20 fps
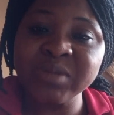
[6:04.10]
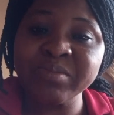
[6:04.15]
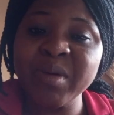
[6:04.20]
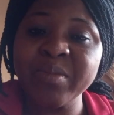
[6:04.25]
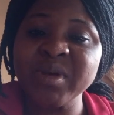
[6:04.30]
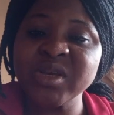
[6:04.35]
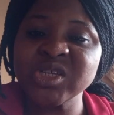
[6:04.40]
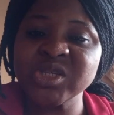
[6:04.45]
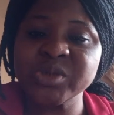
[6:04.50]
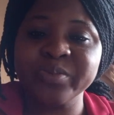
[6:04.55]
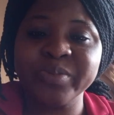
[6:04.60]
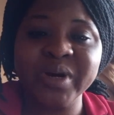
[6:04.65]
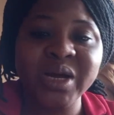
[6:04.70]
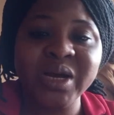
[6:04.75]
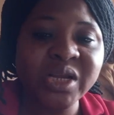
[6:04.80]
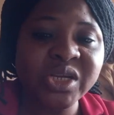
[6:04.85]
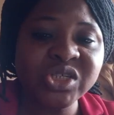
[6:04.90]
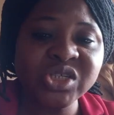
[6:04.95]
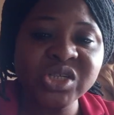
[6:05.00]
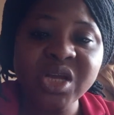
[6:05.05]
may be
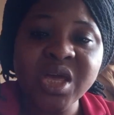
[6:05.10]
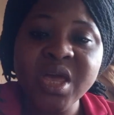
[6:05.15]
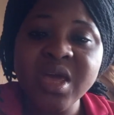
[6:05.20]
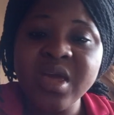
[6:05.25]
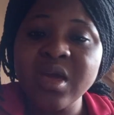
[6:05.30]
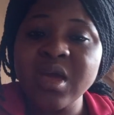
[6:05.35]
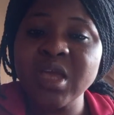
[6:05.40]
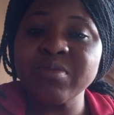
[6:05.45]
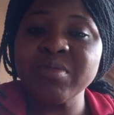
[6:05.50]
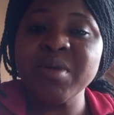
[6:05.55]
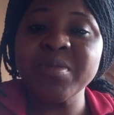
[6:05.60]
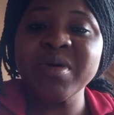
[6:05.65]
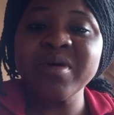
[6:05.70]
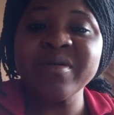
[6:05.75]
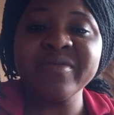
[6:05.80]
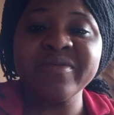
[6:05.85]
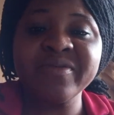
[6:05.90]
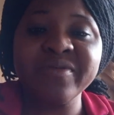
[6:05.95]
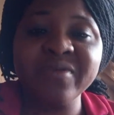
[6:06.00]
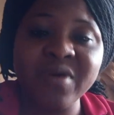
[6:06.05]
Spanish, it may
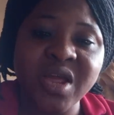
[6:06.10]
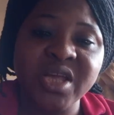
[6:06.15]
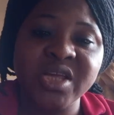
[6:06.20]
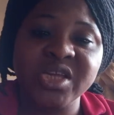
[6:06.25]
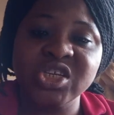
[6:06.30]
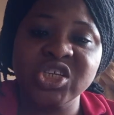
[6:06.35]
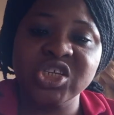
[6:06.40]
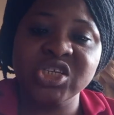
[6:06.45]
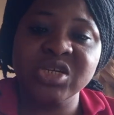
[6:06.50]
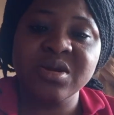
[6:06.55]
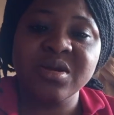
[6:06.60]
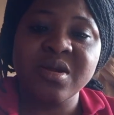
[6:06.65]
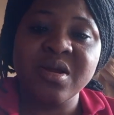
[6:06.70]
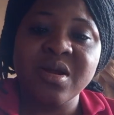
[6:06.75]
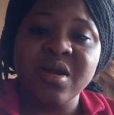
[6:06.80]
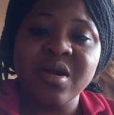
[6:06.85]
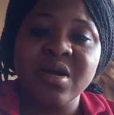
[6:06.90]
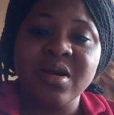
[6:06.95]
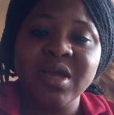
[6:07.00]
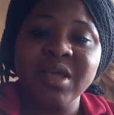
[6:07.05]
be French,
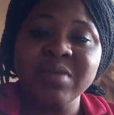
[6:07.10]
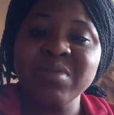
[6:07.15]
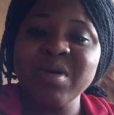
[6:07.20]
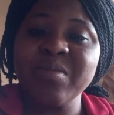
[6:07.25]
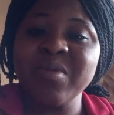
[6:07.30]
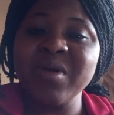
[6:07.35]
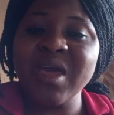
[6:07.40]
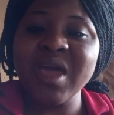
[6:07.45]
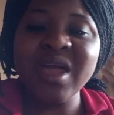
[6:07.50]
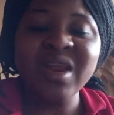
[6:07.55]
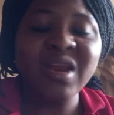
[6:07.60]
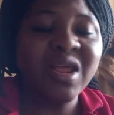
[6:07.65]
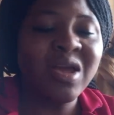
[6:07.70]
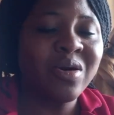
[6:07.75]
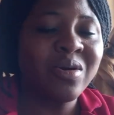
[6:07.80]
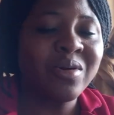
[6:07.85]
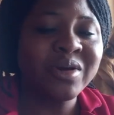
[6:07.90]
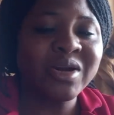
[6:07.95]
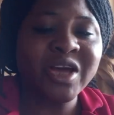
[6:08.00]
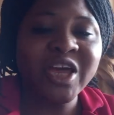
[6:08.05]
it may be
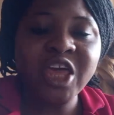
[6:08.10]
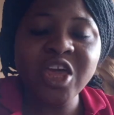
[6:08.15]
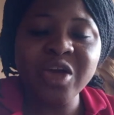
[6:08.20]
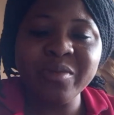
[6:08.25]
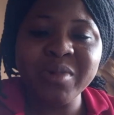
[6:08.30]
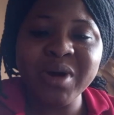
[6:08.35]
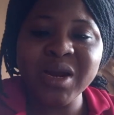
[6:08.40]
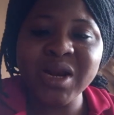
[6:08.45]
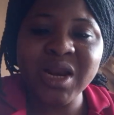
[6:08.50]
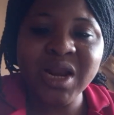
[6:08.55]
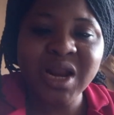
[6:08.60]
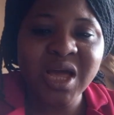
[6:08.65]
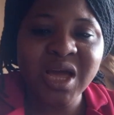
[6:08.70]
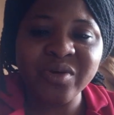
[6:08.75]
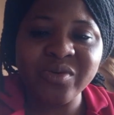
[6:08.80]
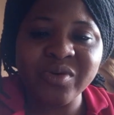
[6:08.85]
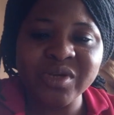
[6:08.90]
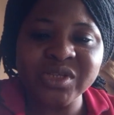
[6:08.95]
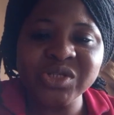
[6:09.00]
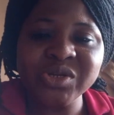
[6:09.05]
any other human
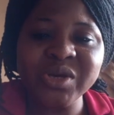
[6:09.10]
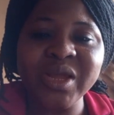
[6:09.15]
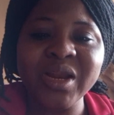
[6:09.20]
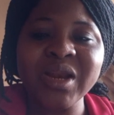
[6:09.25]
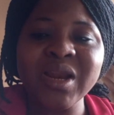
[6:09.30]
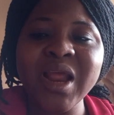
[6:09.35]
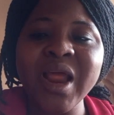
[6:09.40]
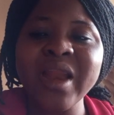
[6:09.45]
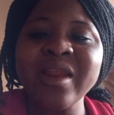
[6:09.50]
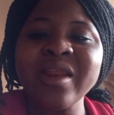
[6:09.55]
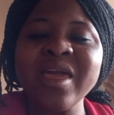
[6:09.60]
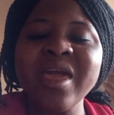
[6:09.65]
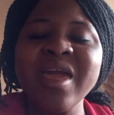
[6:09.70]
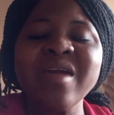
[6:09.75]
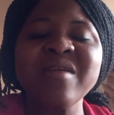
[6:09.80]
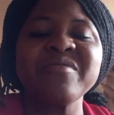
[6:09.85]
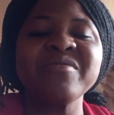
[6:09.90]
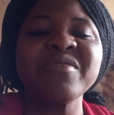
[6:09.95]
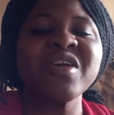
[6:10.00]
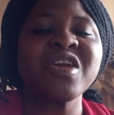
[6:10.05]
language. So, in learning
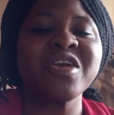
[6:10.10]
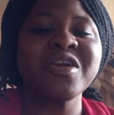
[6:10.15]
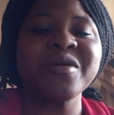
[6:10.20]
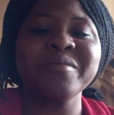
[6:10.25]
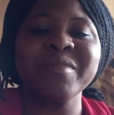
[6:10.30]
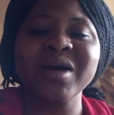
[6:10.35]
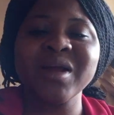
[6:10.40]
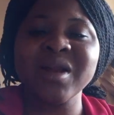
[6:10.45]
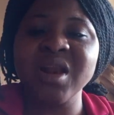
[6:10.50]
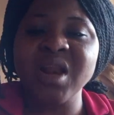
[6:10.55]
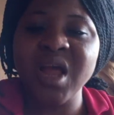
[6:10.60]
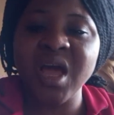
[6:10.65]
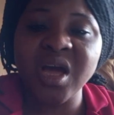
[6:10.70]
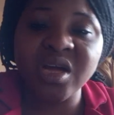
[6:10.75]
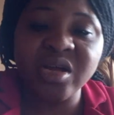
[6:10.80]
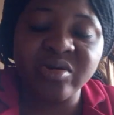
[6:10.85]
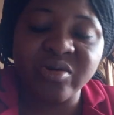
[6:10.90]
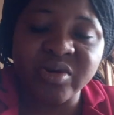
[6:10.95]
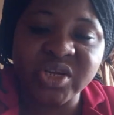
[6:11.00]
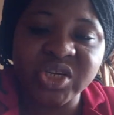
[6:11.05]
every human
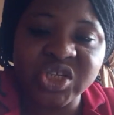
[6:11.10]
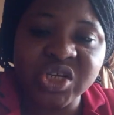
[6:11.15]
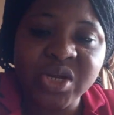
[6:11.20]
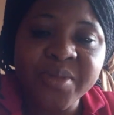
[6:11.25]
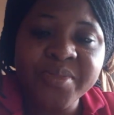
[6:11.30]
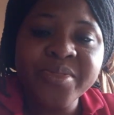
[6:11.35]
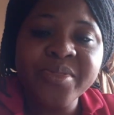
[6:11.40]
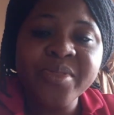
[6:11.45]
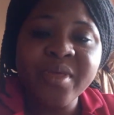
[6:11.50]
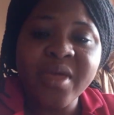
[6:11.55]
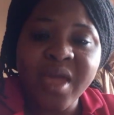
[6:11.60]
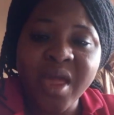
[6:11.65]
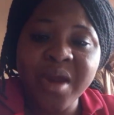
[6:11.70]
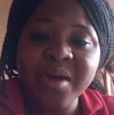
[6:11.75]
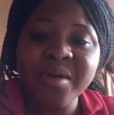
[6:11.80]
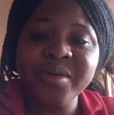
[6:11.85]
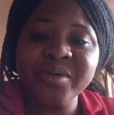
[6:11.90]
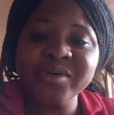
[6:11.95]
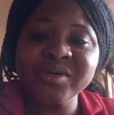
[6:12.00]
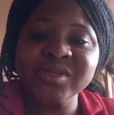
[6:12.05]
language,
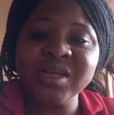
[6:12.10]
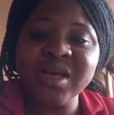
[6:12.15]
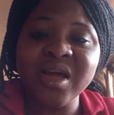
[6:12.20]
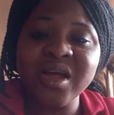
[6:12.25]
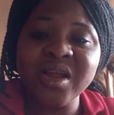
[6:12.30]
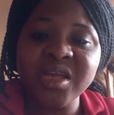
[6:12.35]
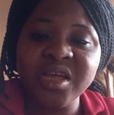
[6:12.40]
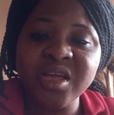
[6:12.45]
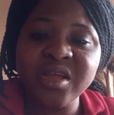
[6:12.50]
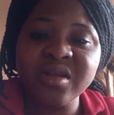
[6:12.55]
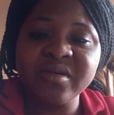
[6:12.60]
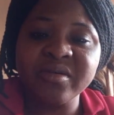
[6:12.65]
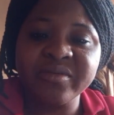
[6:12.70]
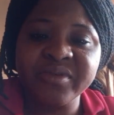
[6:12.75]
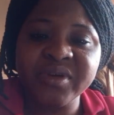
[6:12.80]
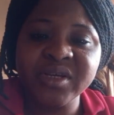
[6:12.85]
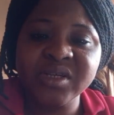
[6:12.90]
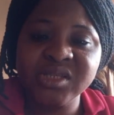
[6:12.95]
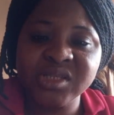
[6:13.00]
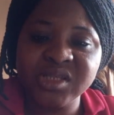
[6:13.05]
errors are
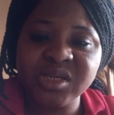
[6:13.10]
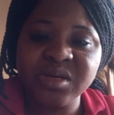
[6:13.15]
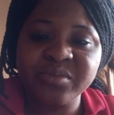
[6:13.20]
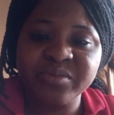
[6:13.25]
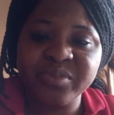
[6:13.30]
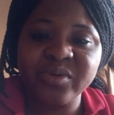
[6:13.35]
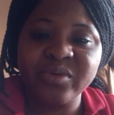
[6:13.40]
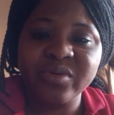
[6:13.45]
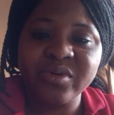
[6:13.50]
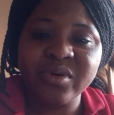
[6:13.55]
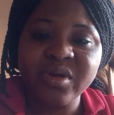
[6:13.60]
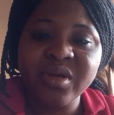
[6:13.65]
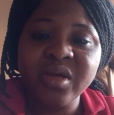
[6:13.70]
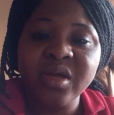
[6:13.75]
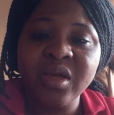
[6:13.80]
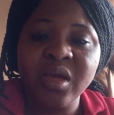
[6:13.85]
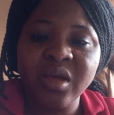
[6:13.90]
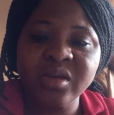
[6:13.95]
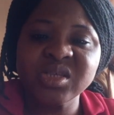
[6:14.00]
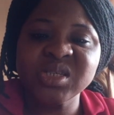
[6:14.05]
inevitable.
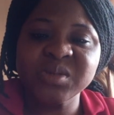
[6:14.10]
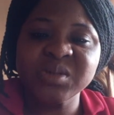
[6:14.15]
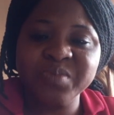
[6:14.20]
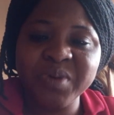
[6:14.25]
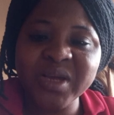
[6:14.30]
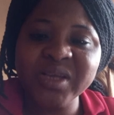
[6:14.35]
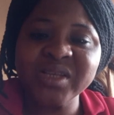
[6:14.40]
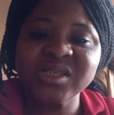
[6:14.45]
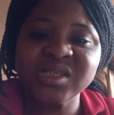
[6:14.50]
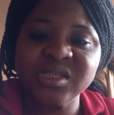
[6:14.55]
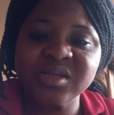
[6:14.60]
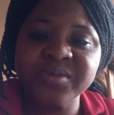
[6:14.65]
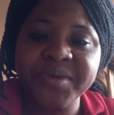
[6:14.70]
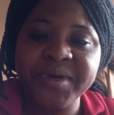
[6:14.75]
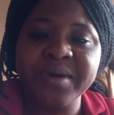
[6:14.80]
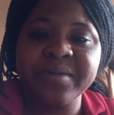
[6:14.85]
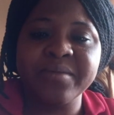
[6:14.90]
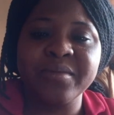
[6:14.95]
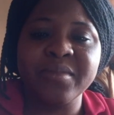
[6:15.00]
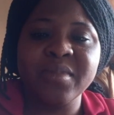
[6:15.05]
Expect
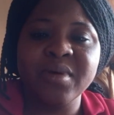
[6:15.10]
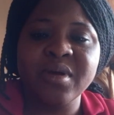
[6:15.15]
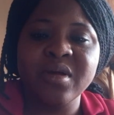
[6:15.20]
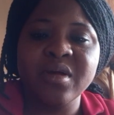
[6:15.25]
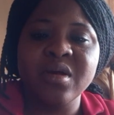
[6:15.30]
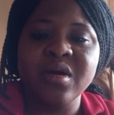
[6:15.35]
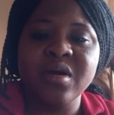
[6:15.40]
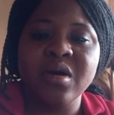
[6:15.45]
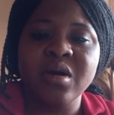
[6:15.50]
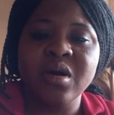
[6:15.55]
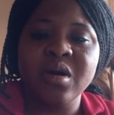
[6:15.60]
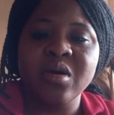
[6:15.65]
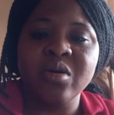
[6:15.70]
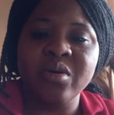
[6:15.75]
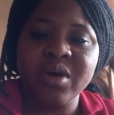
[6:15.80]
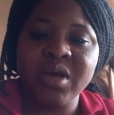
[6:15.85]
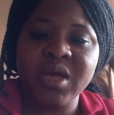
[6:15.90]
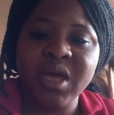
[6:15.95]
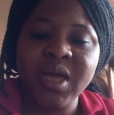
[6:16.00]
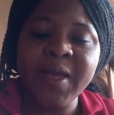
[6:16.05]
them.
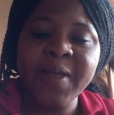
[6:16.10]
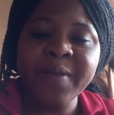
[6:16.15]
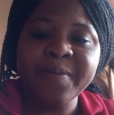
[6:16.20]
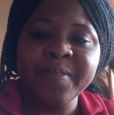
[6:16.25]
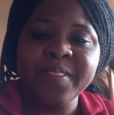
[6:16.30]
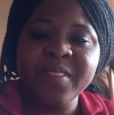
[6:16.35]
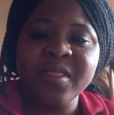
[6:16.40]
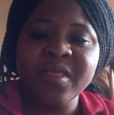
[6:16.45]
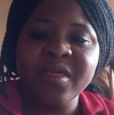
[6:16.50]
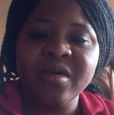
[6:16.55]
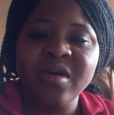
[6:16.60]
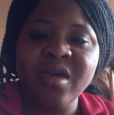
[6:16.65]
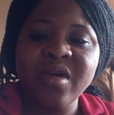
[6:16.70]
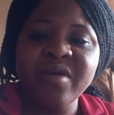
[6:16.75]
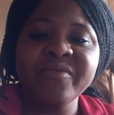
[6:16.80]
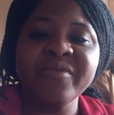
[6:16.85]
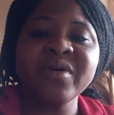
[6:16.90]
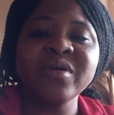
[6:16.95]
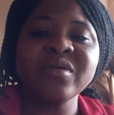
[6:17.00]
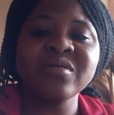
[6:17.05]
Okay?
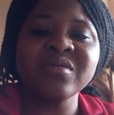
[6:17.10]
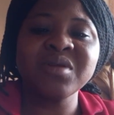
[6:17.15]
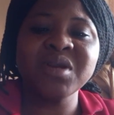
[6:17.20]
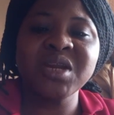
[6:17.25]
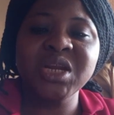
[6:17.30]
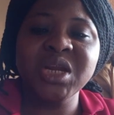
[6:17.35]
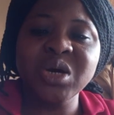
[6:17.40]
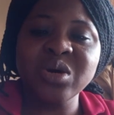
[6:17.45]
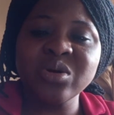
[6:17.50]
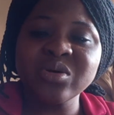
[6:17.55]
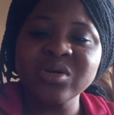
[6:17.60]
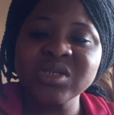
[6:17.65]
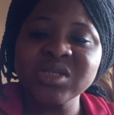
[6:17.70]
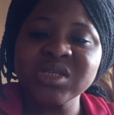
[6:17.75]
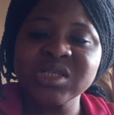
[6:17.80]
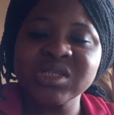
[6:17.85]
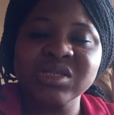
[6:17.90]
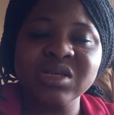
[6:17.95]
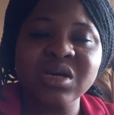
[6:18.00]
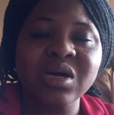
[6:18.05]
Even
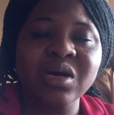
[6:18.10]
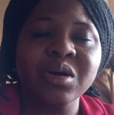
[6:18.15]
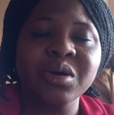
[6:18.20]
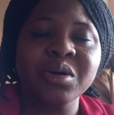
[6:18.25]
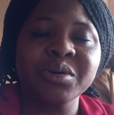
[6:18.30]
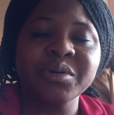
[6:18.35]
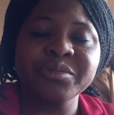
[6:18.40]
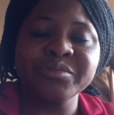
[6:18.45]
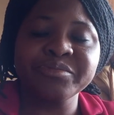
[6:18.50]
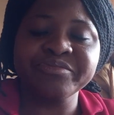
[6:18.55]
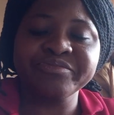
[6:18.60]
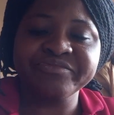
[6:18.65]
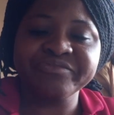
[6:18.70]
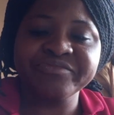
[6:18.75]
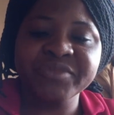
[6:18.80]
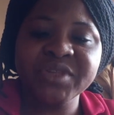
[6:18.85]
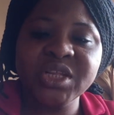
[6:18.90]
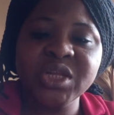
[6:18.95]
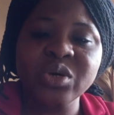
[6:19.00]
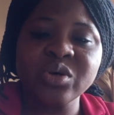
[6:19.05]
those
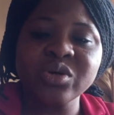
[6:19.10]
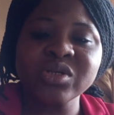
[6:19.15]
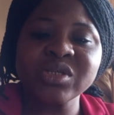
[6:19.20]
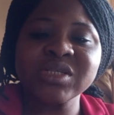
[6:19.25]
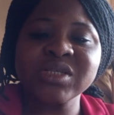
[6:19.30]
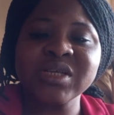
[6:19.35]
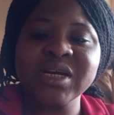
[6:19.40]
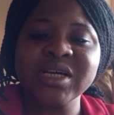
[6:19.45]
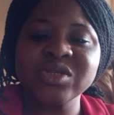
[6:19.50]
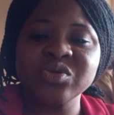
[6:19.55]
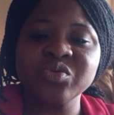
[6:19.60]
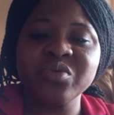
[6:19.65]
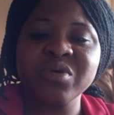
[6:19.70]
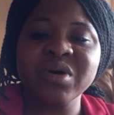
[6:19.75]
that